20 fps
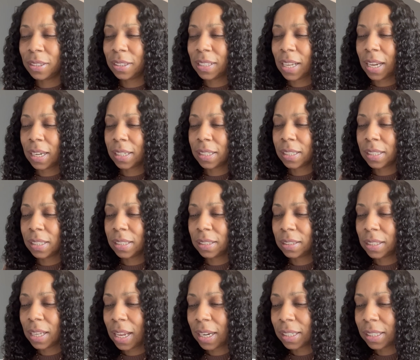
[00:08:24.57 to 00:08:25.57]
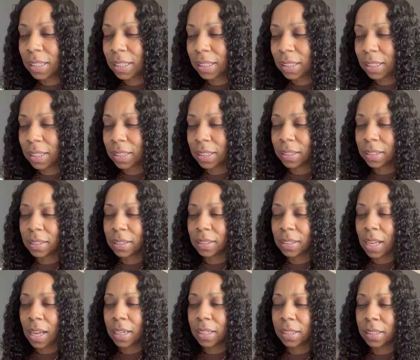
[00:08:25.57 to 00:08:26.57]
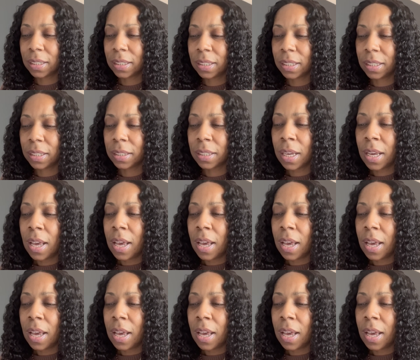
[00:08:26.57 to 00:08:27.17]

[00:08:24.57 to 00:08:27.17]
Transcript: It's not a it's not a good look. It's not a good look.